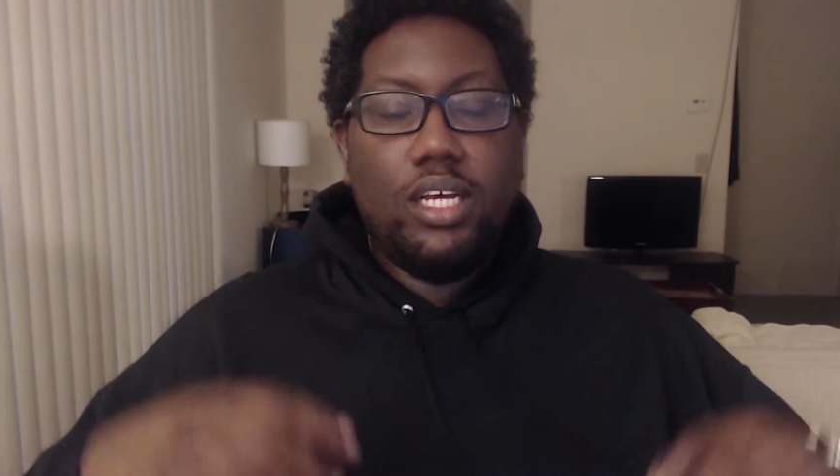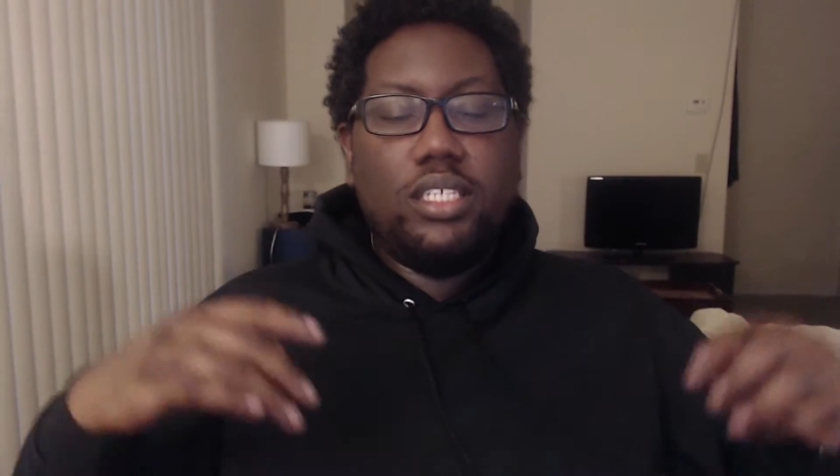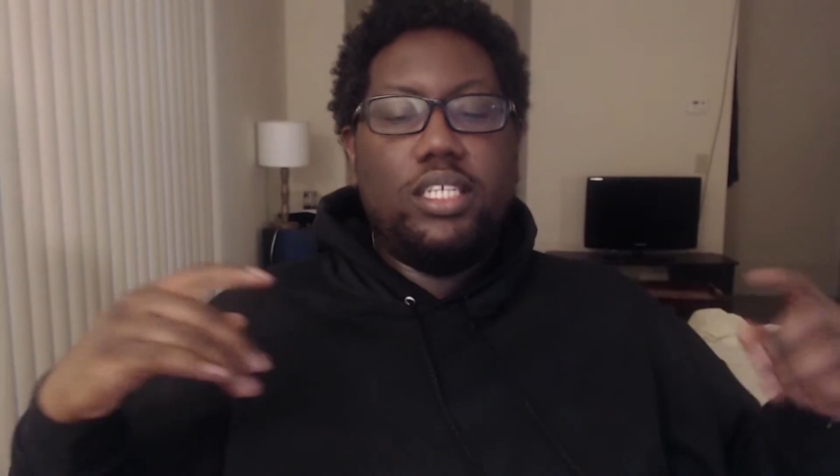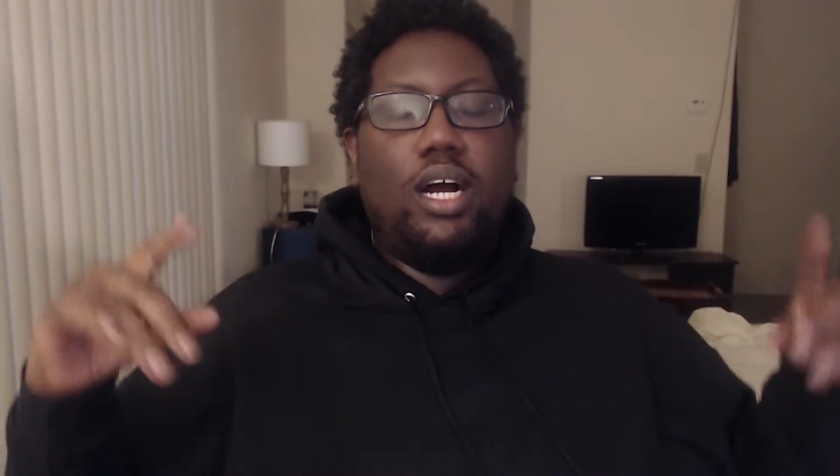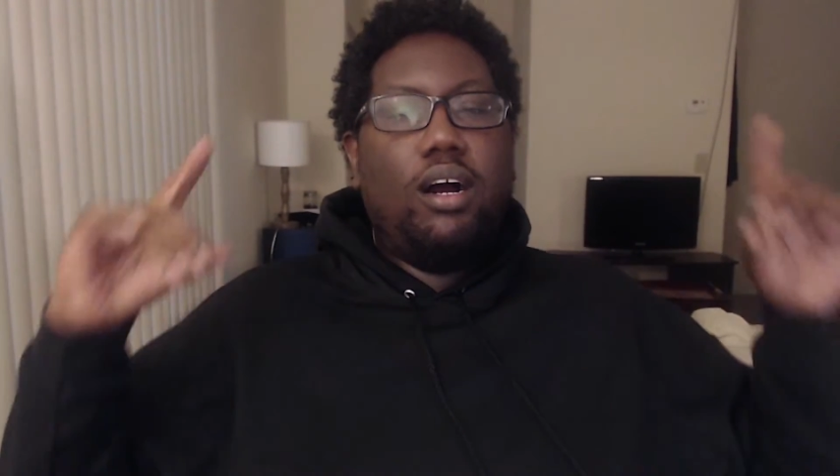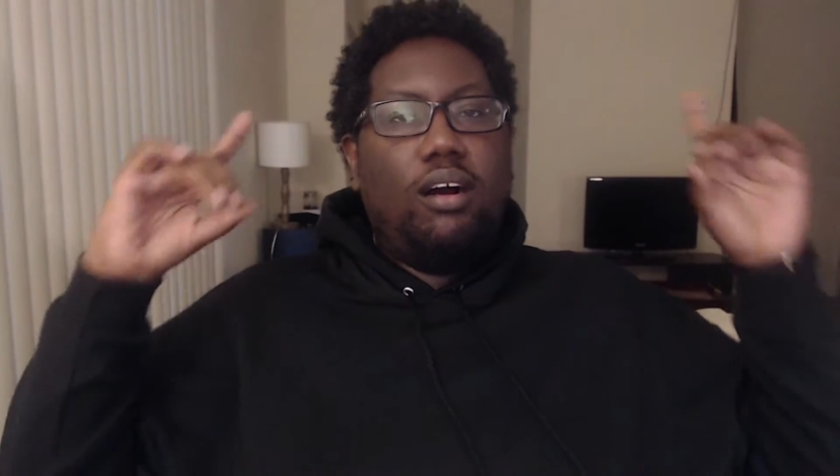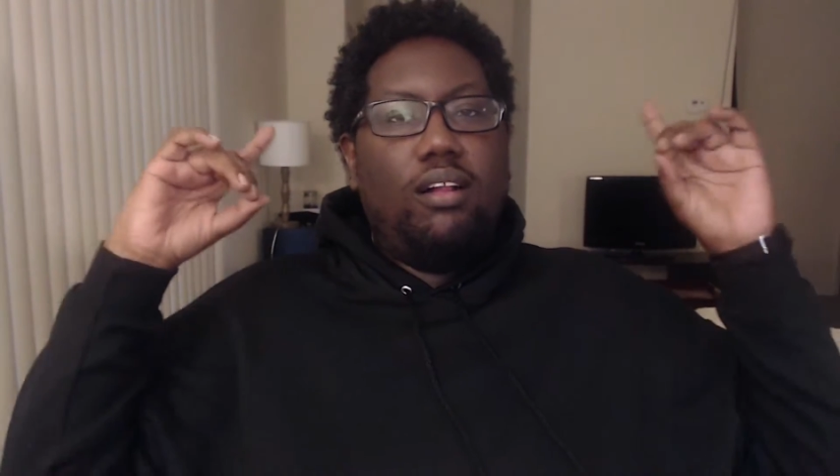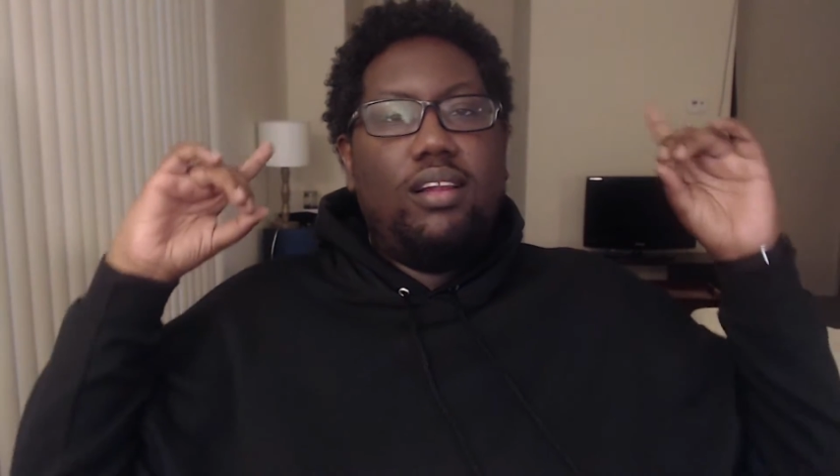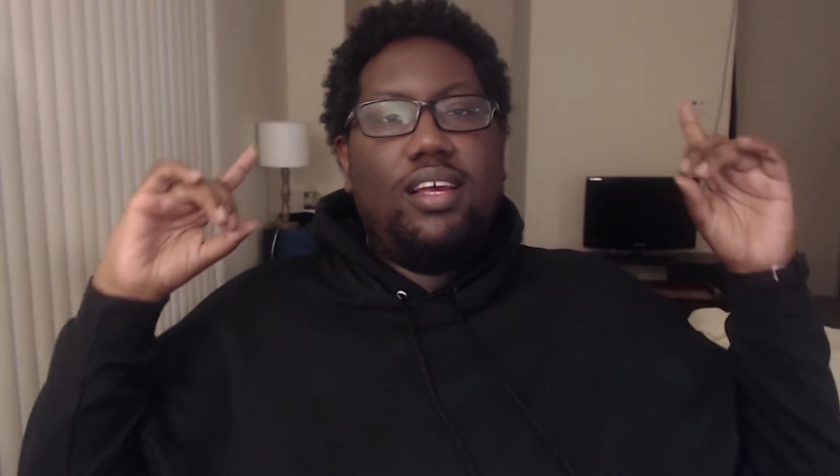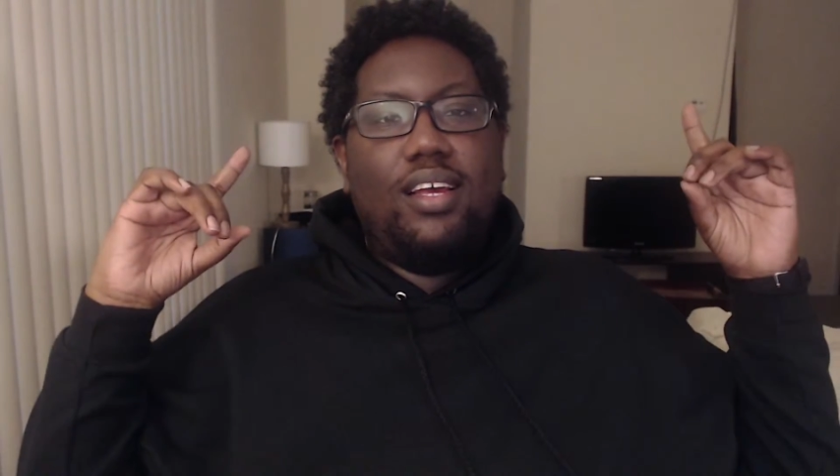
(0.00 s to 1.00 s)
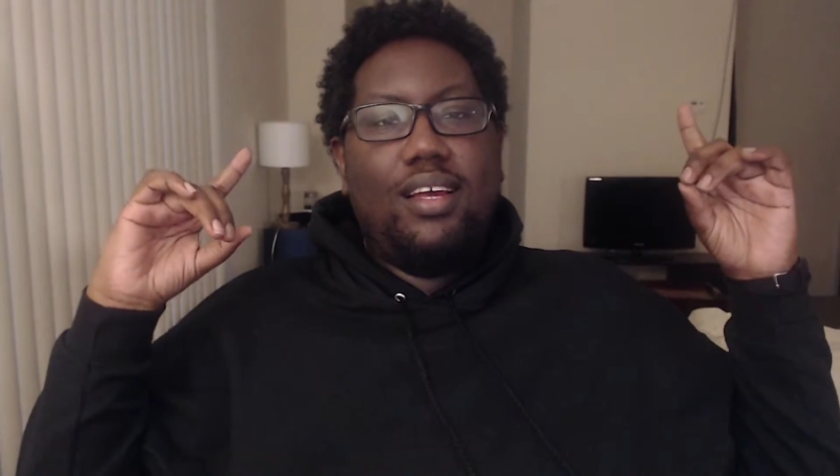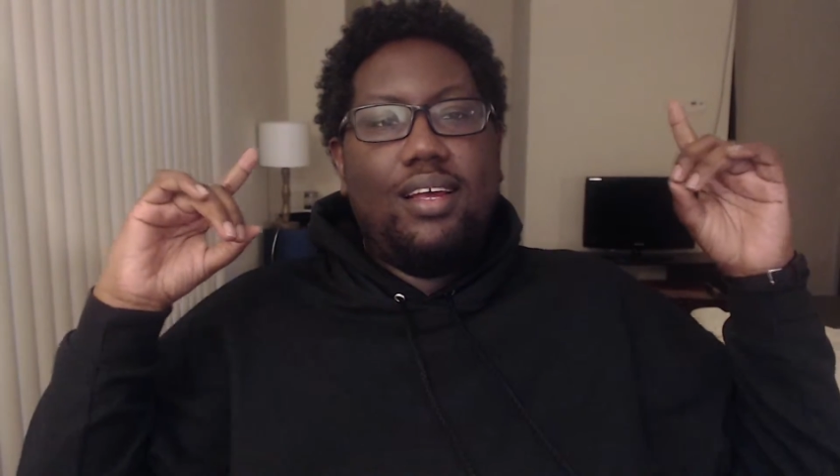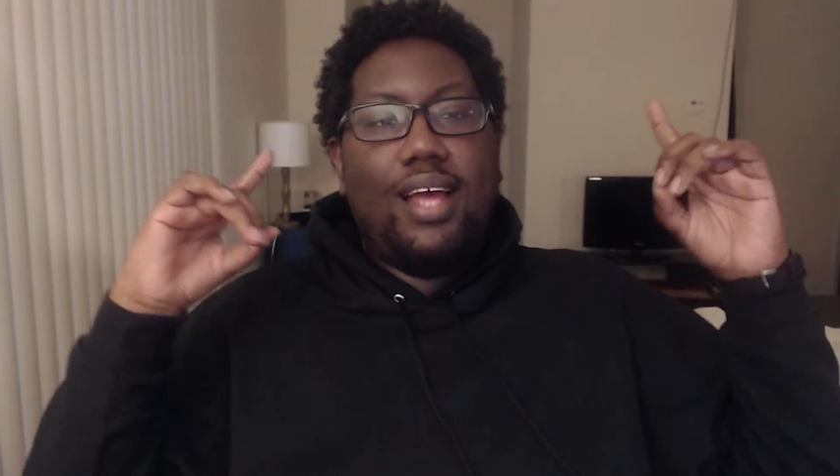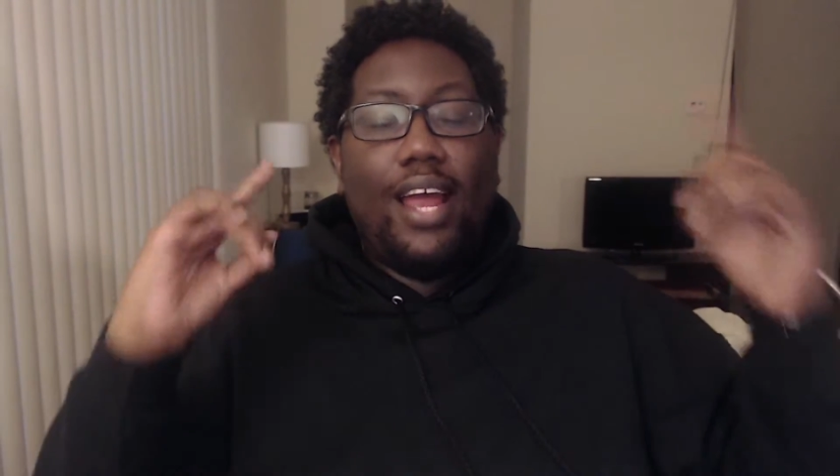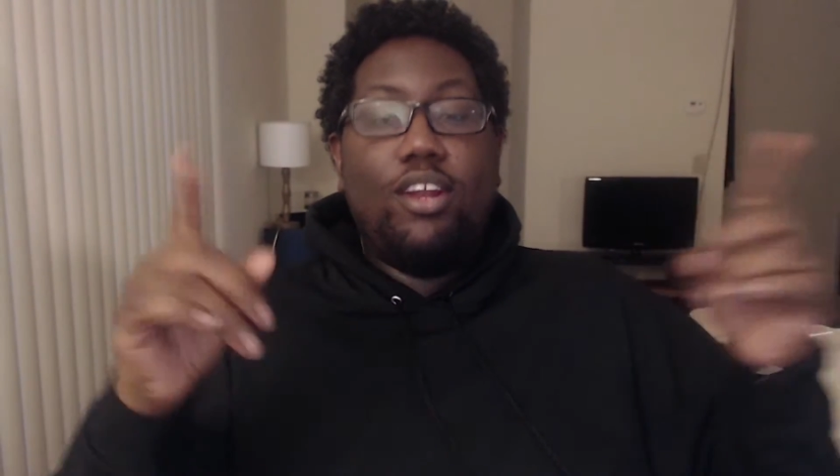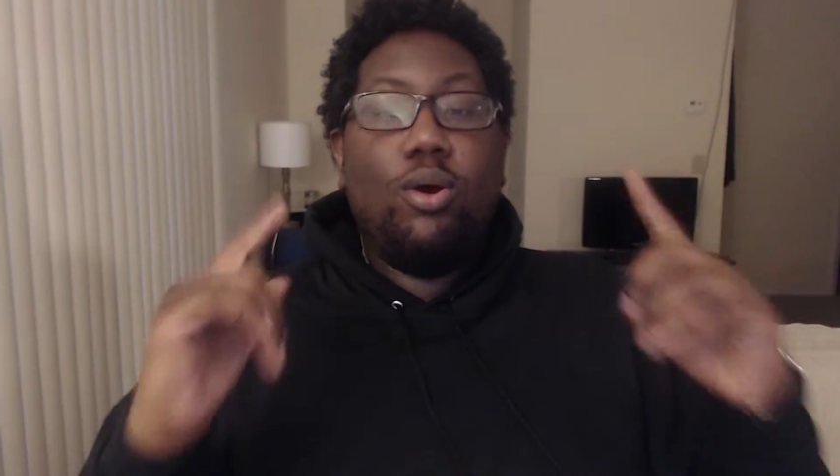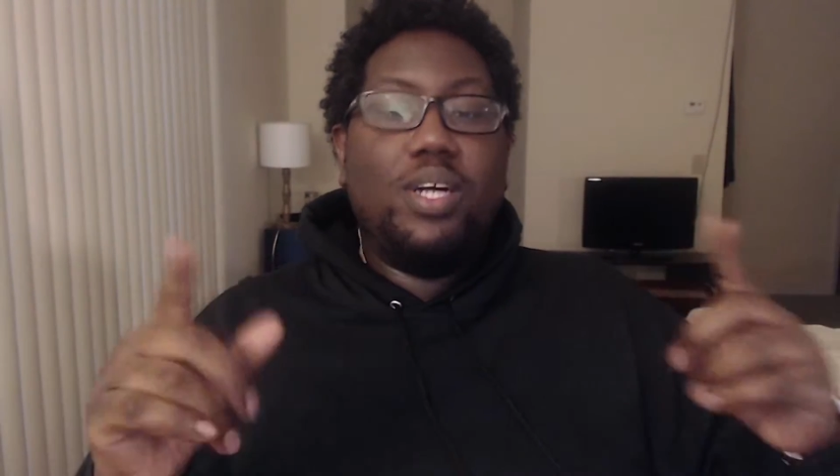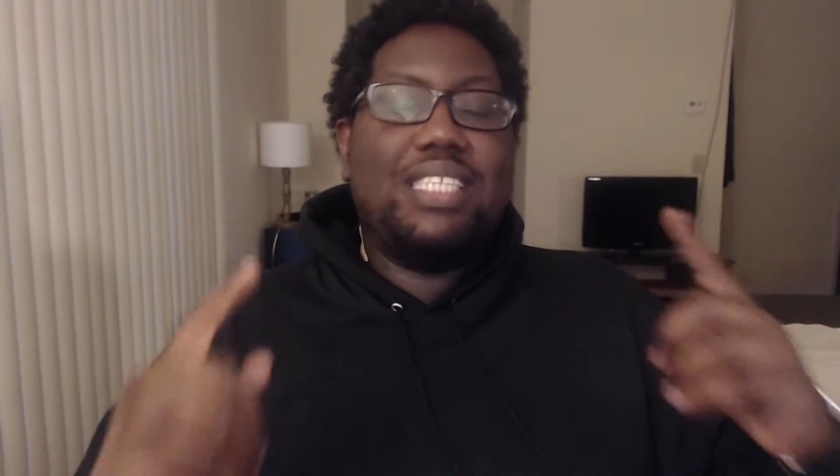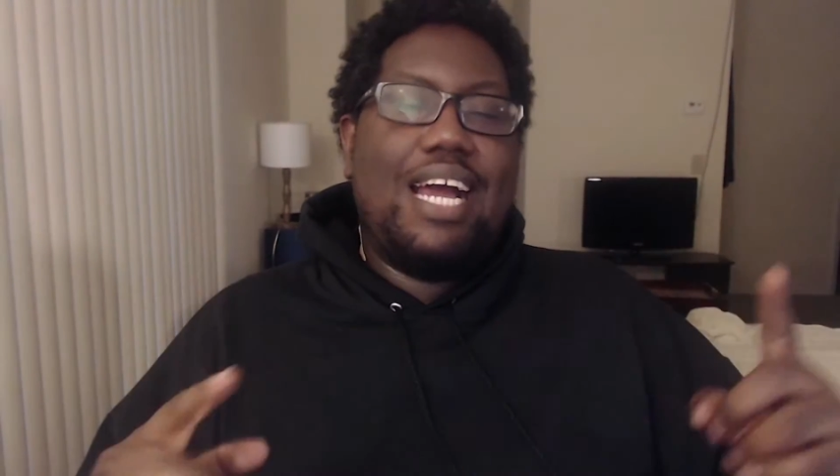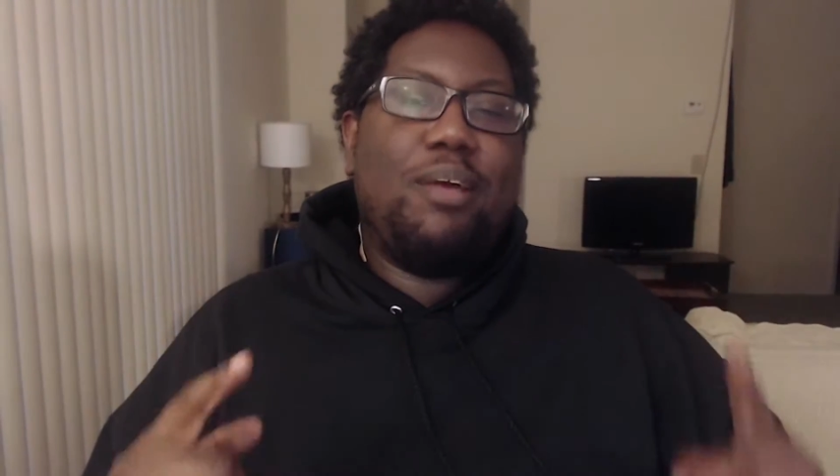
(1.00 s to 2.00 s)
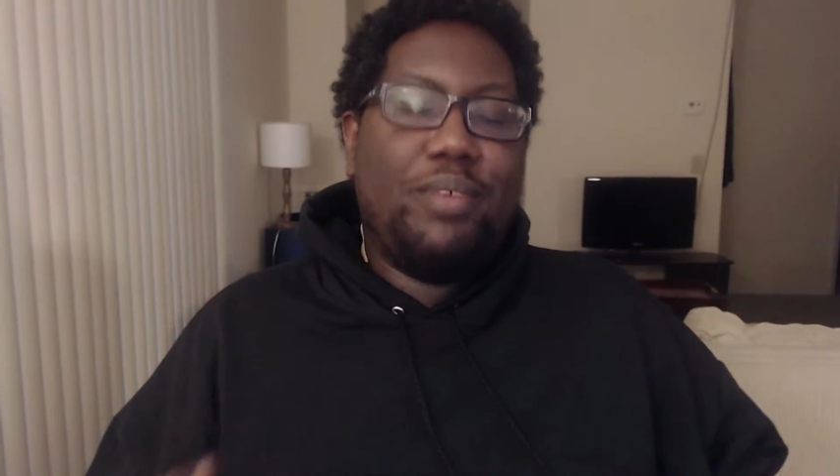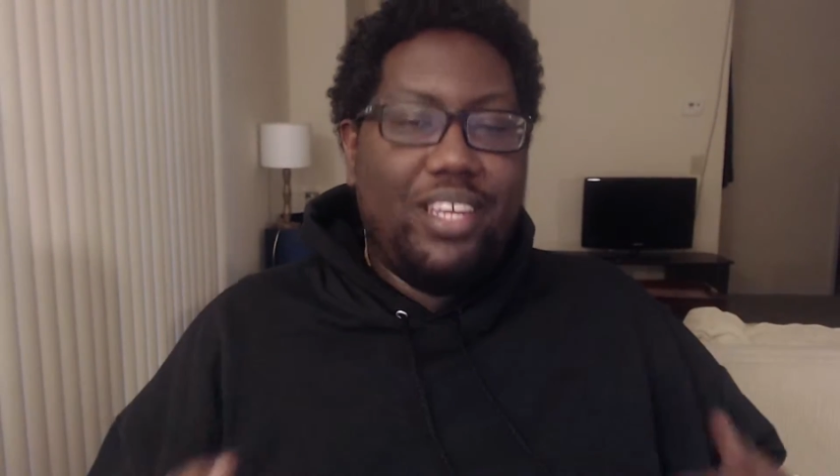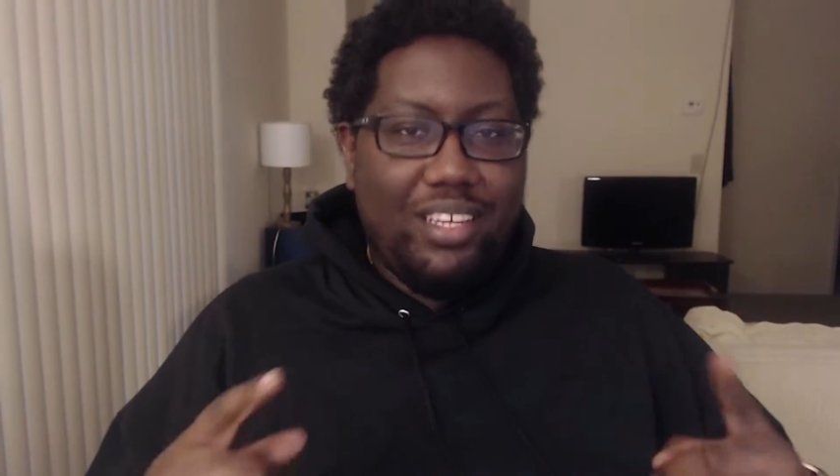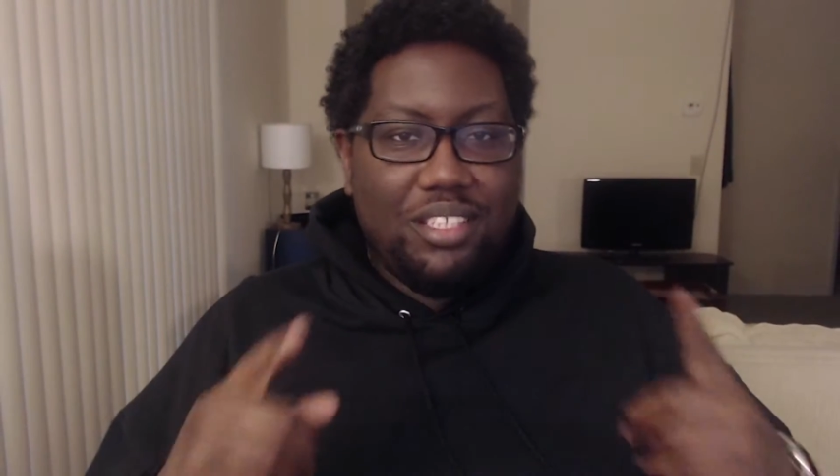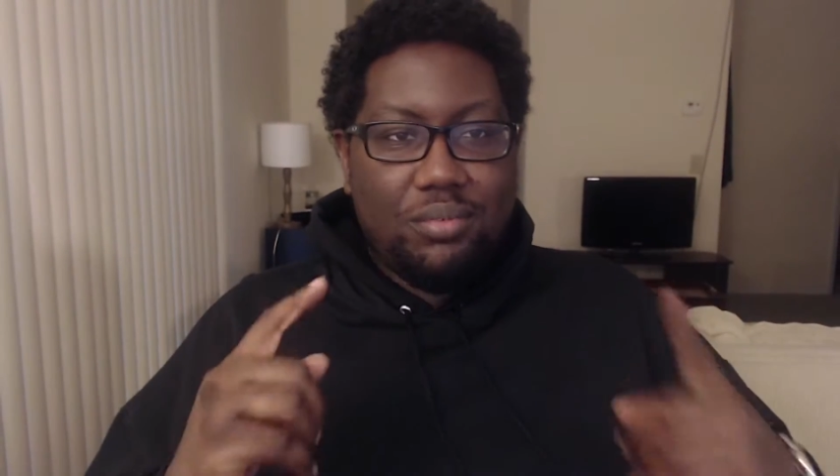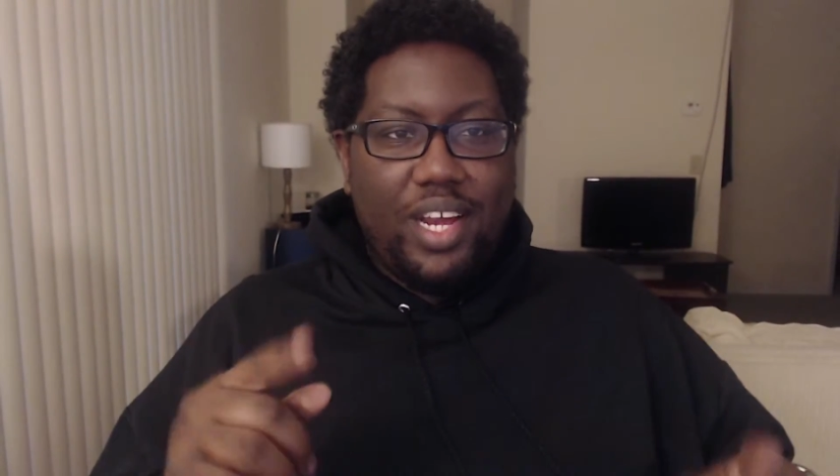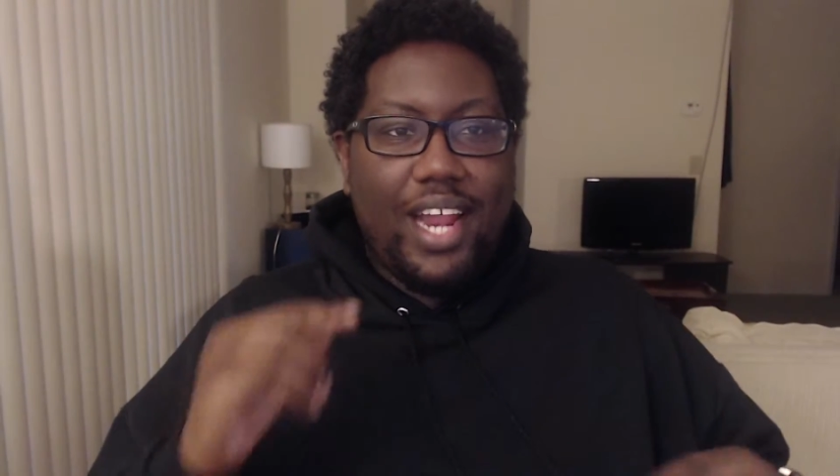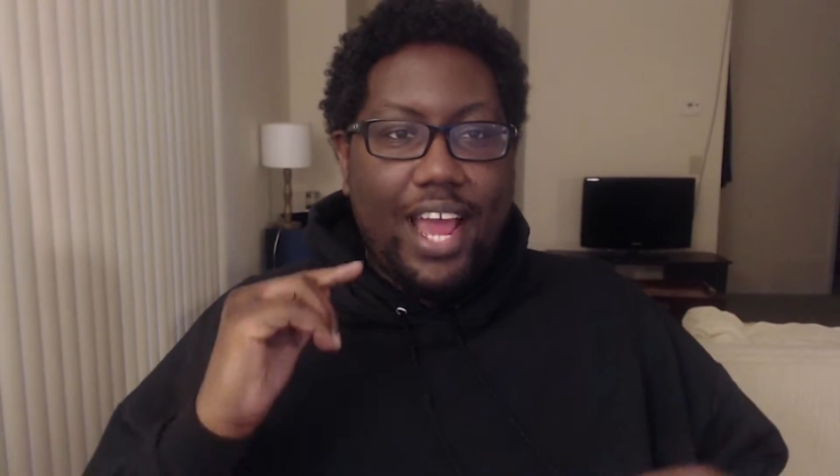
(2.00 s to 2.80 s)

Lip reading: Y'all, I know what time it is, right?